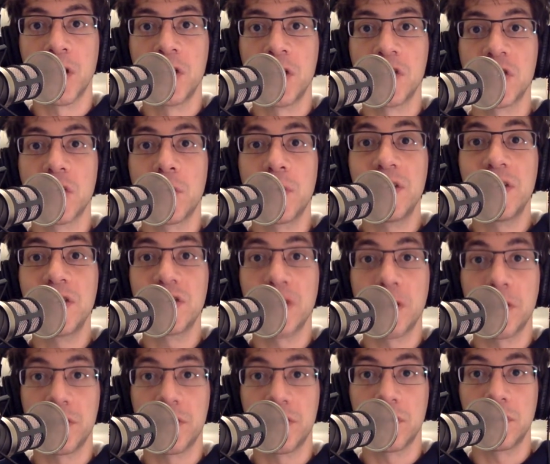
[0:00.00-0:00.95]
So in
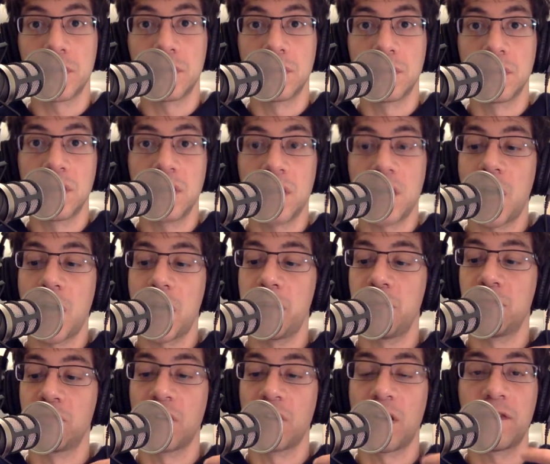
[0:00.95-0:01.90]
total,
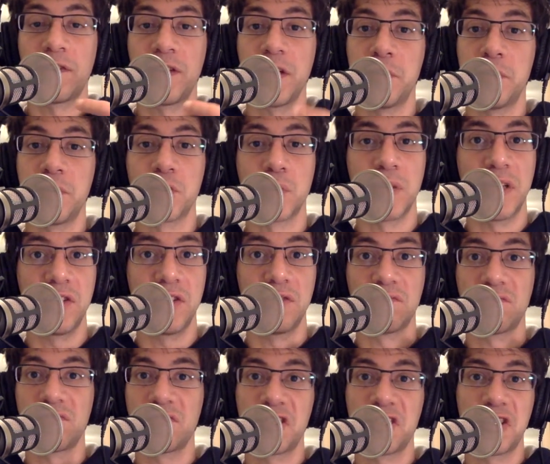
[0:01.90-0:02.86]
I'm roughly between
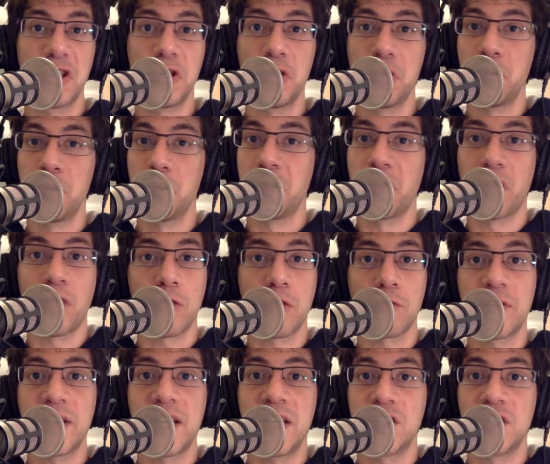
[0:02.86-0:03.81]
2 and
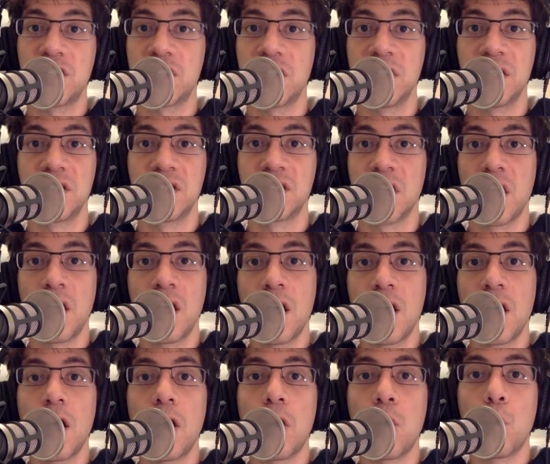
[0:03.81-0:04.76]
3 inches
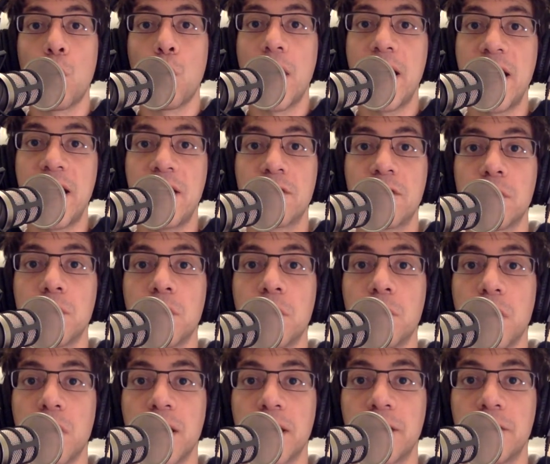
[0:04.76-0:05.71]
away from the
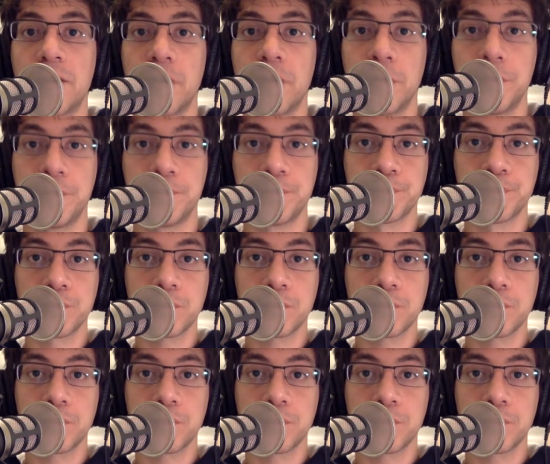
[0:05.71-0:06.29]
microphone.